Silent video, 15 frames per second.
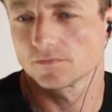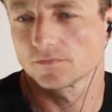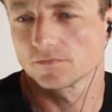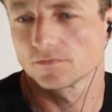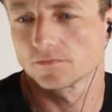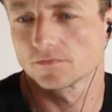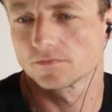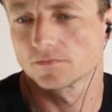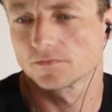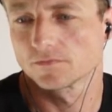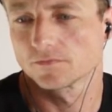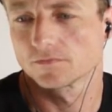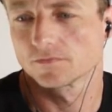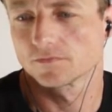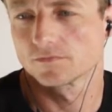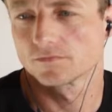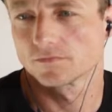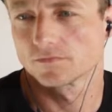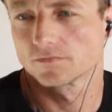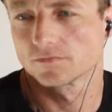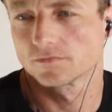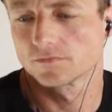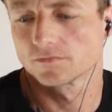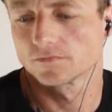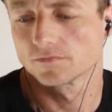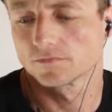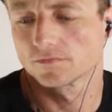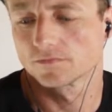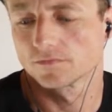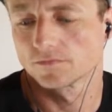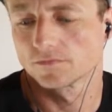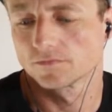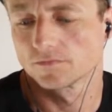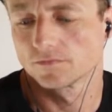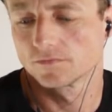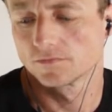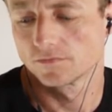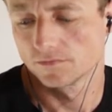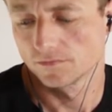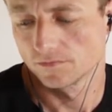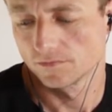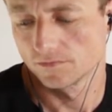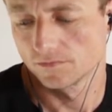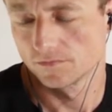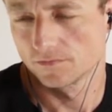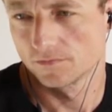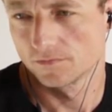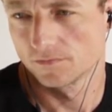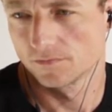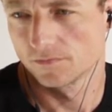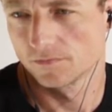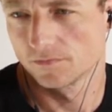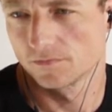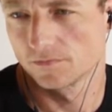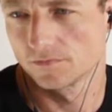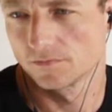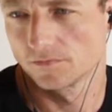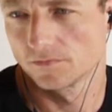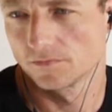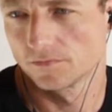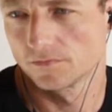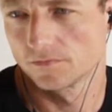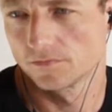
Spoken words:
The person shown says nothing.